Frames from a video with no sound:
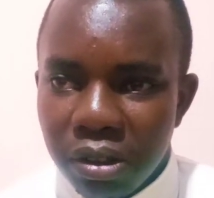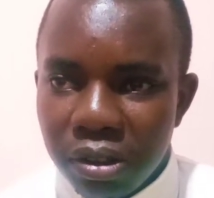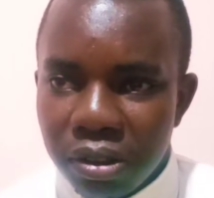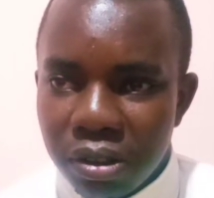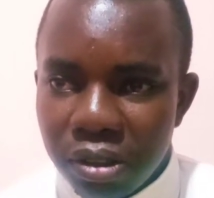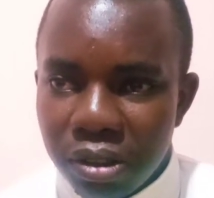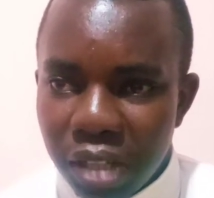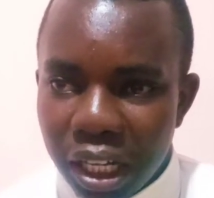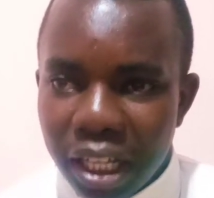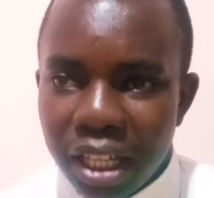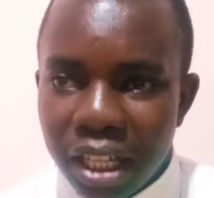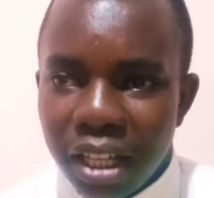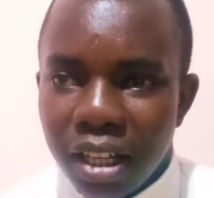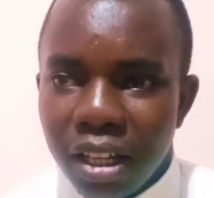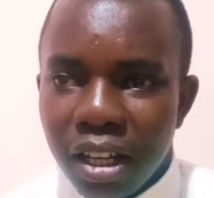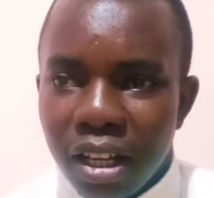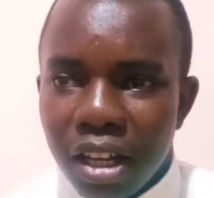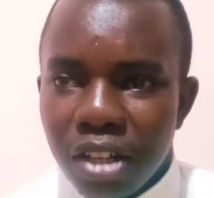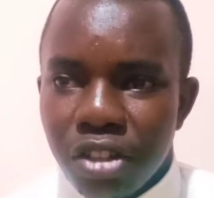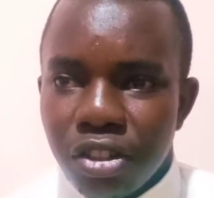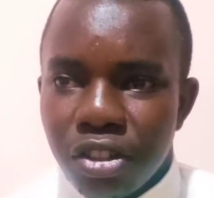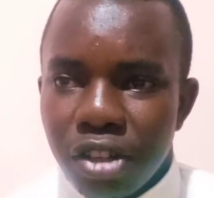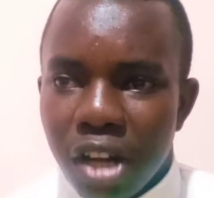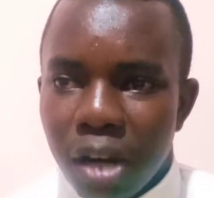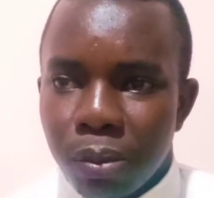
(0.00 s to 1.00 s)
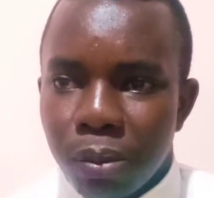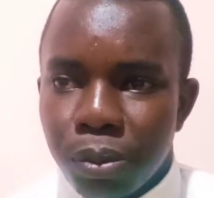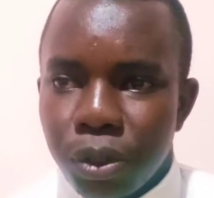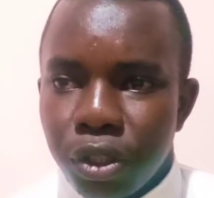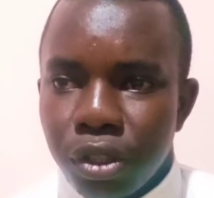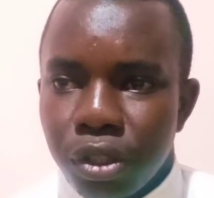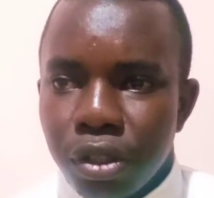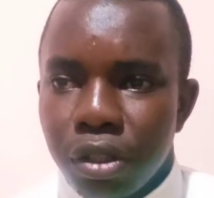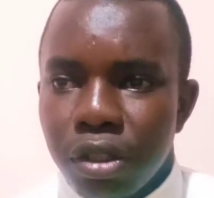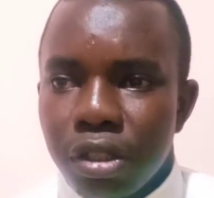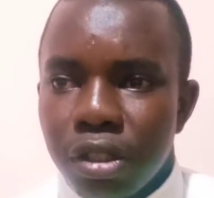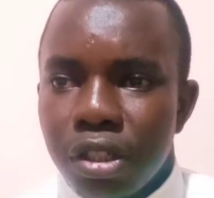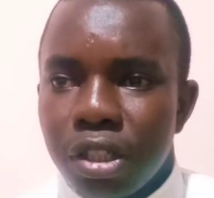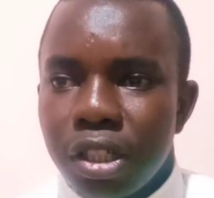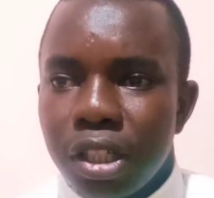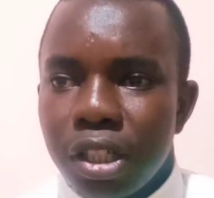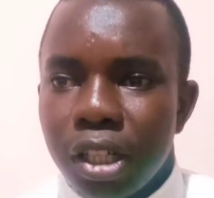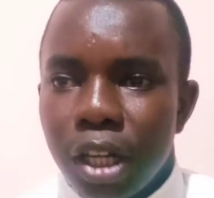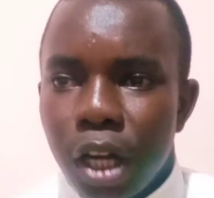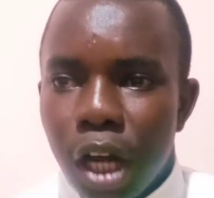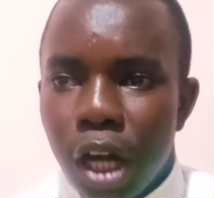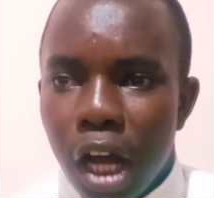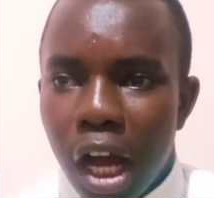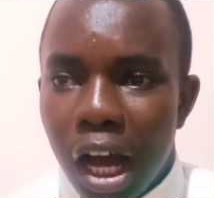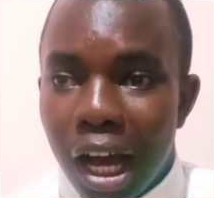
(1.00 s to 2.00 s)
taking a snapshot
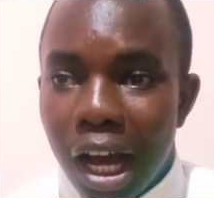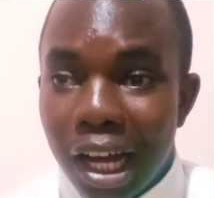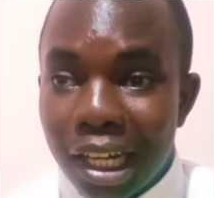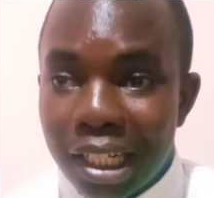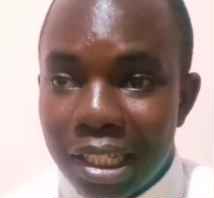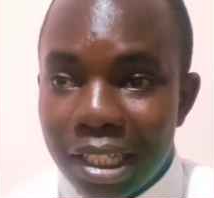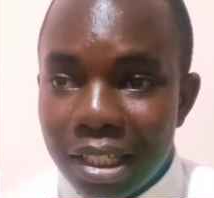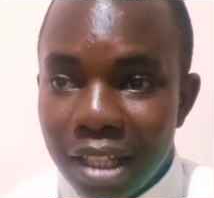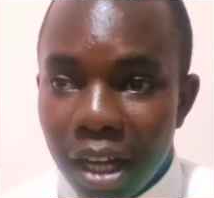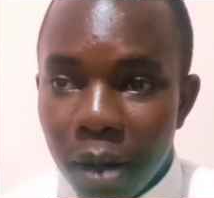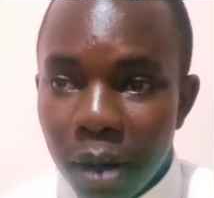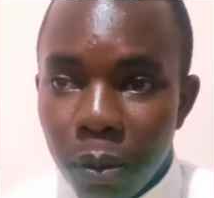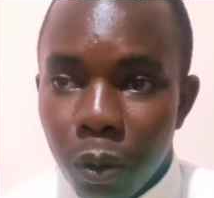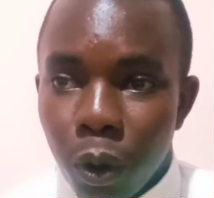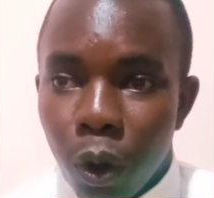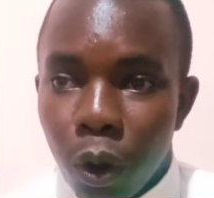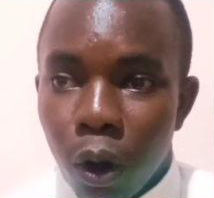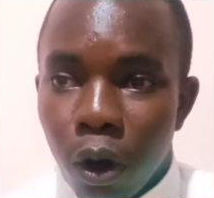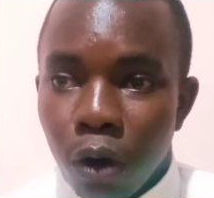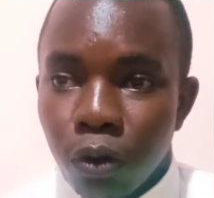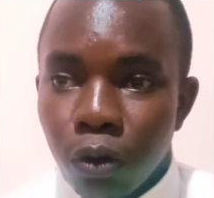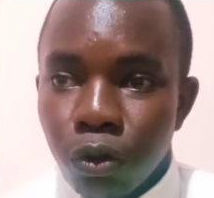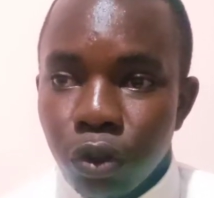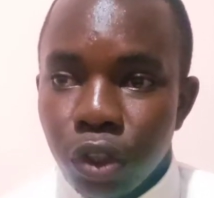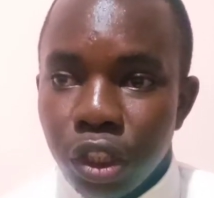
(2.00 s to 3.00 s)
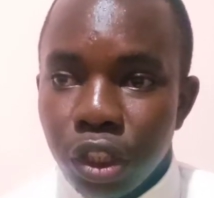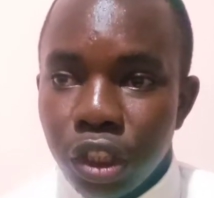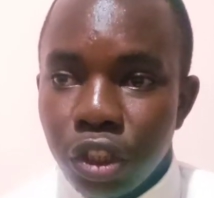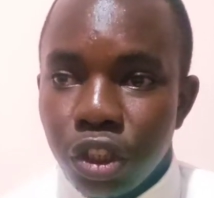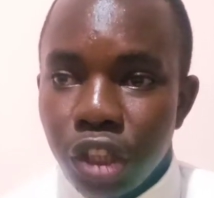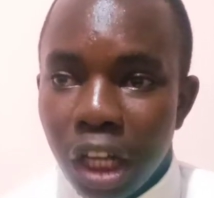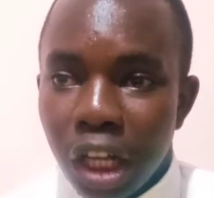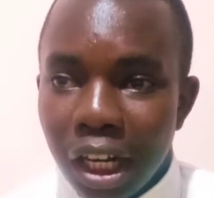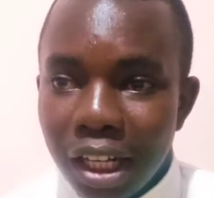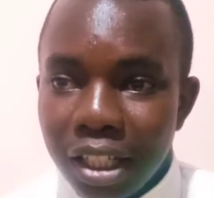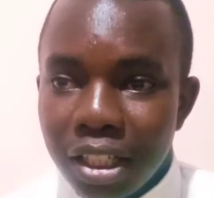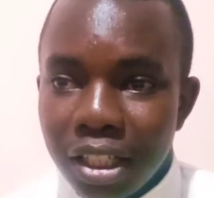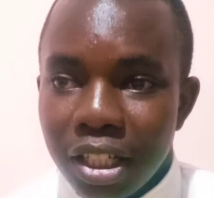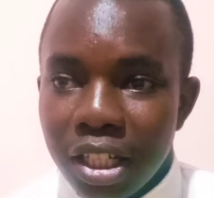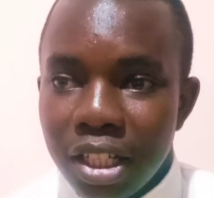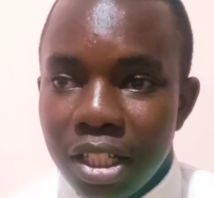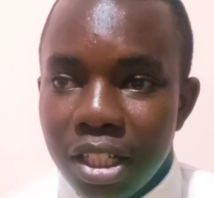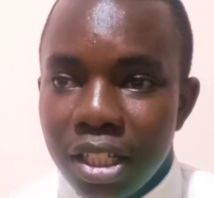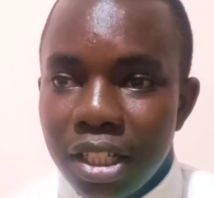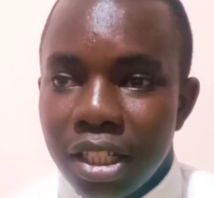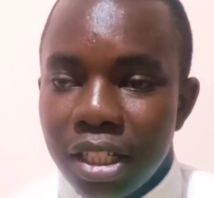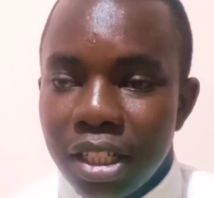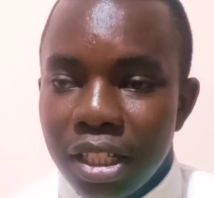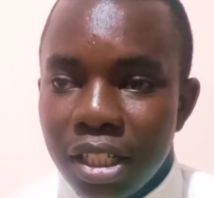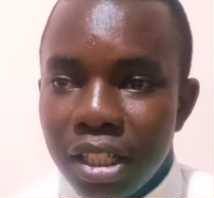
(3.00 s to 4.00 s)
at some of the
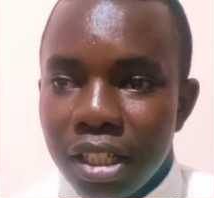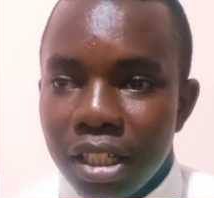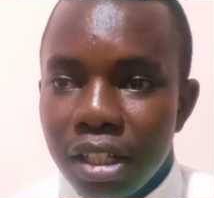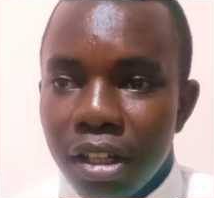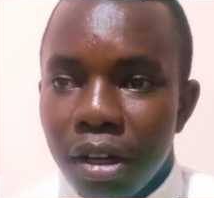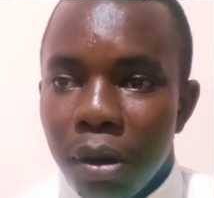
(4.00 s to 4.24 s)
challenges